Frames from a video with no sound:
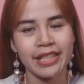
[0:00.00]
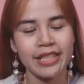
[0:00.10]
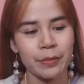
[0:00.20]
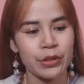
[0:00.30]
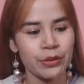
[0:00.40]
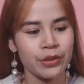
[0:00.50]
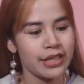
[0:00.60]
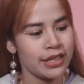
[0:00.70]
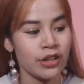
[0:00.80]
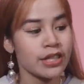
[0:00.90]
this episode
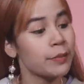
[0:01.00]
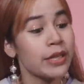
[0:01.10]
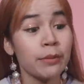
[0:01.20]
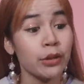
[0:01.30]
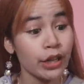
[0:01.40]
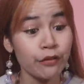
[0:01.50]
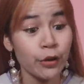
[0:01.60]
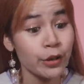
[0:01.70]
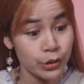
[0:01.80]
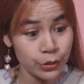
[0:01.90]
is not something I'm looking
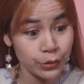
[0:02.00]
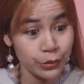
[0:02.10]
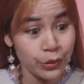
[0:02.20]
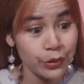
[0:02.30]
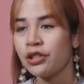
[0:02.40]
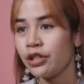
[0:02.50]
forward to.